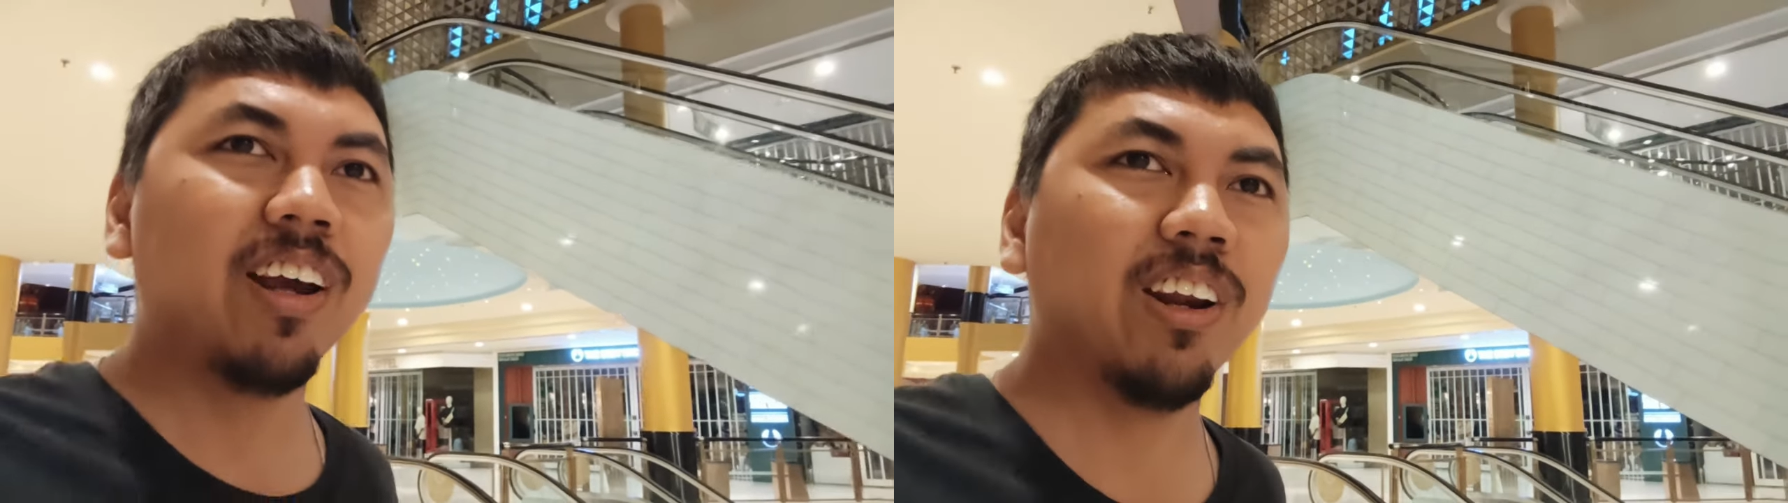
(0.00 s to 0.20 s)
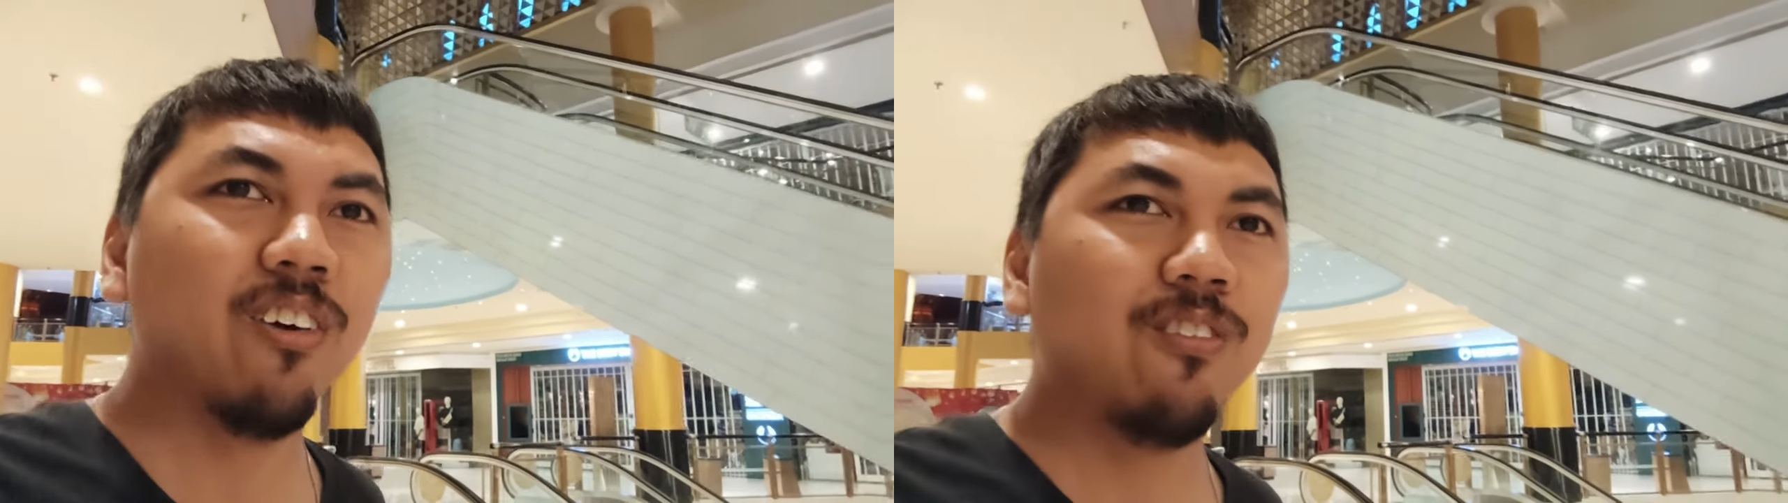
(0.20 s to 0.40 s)

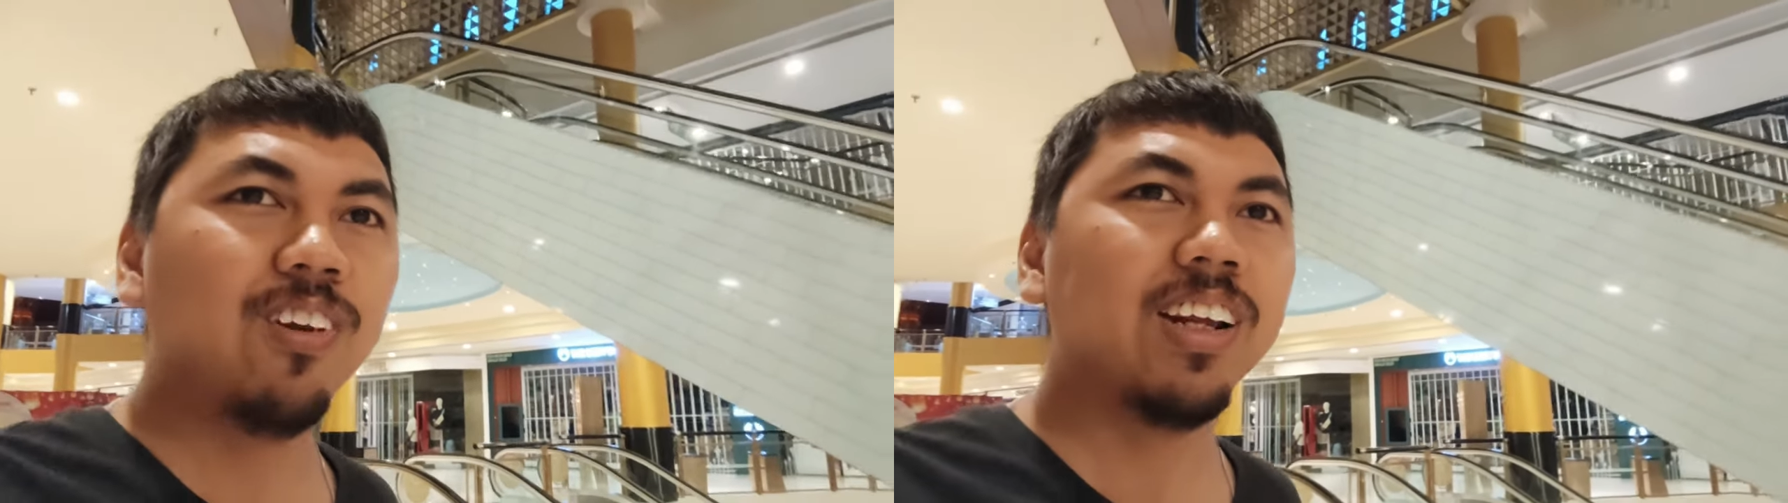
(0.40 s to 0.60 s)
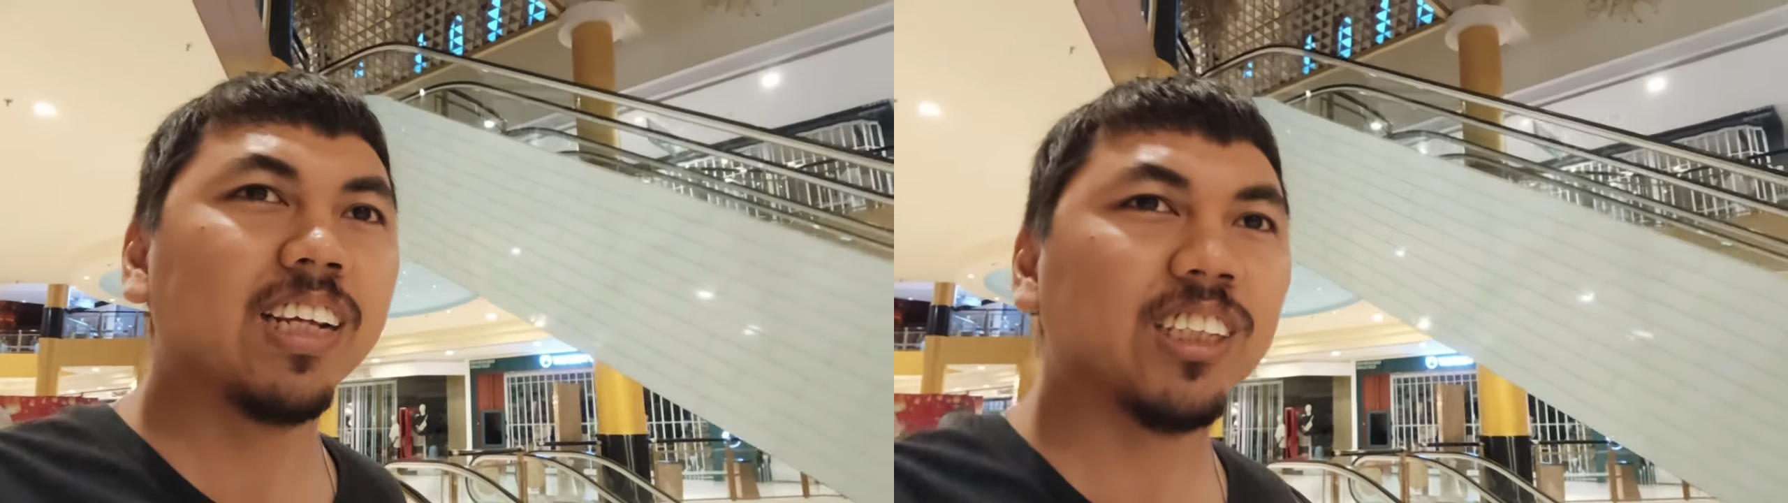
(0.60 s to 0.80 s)
and
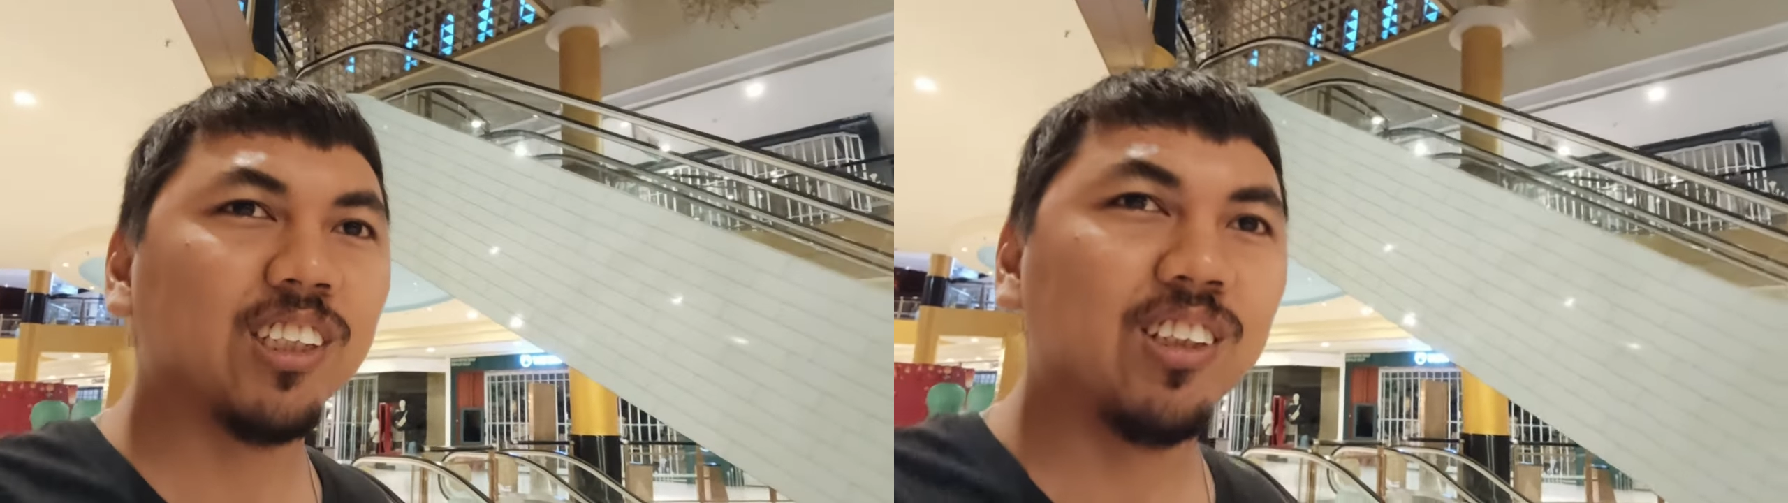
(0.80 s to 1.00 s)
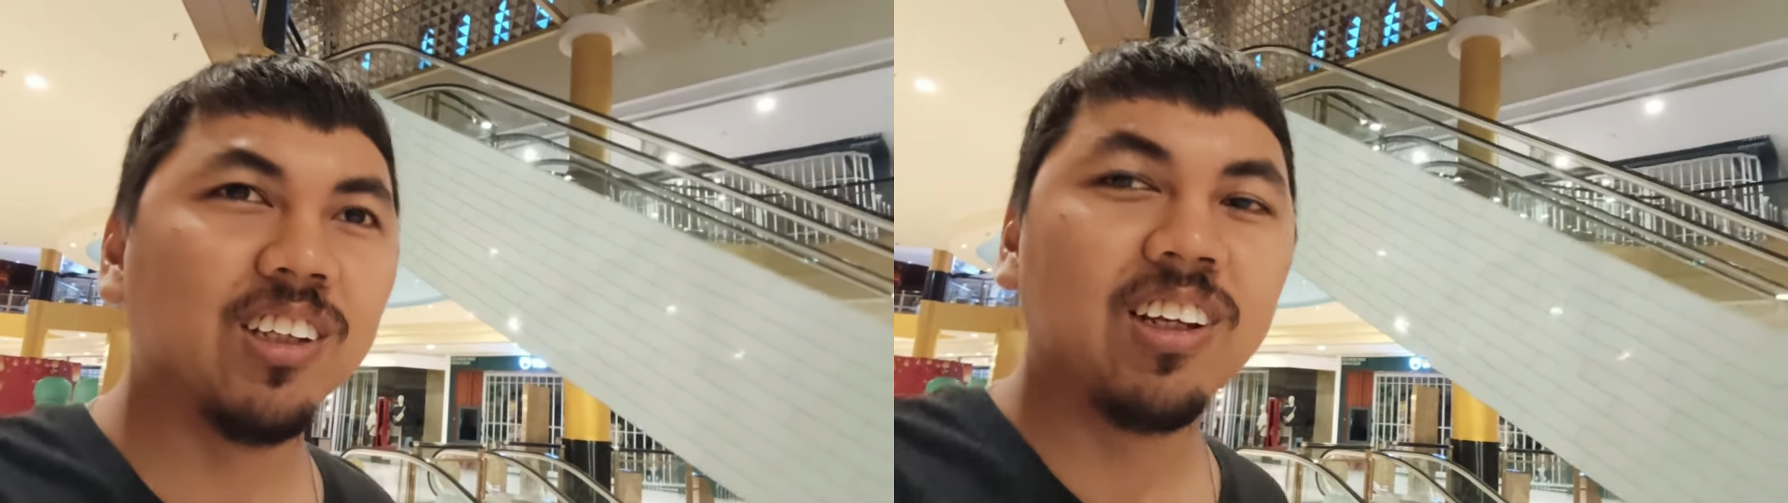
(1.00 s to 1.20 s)
hopefully
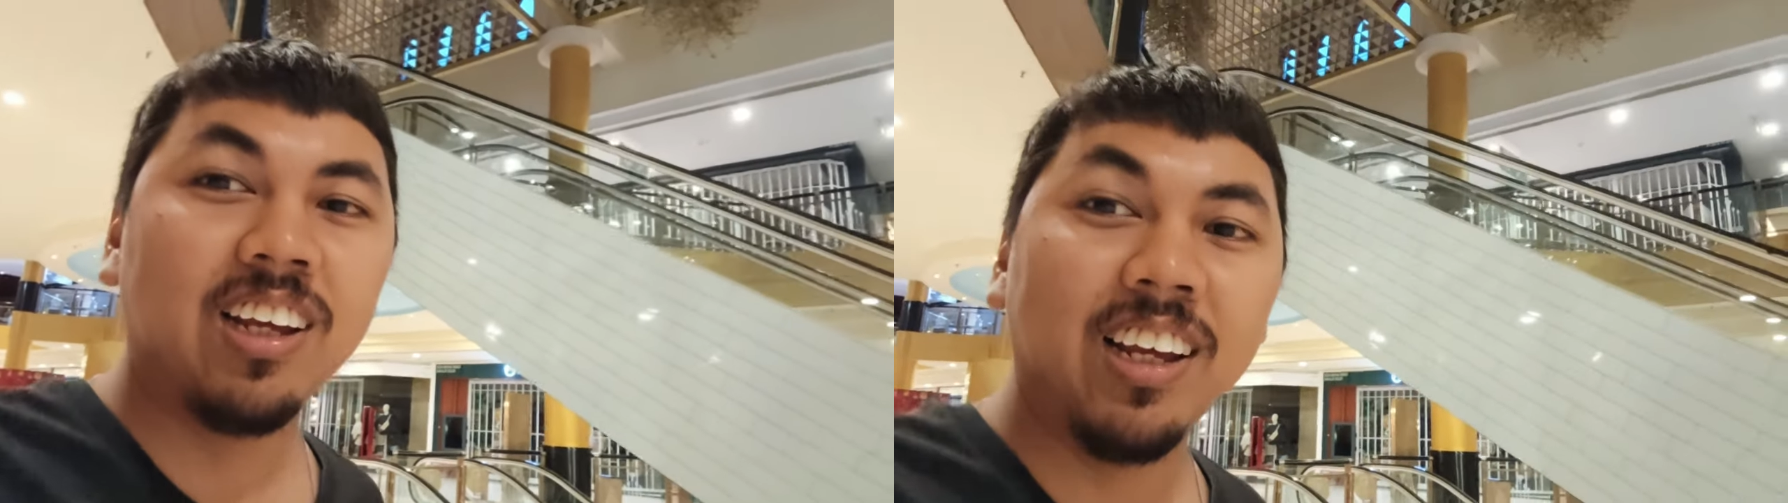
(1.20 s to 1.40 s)
there's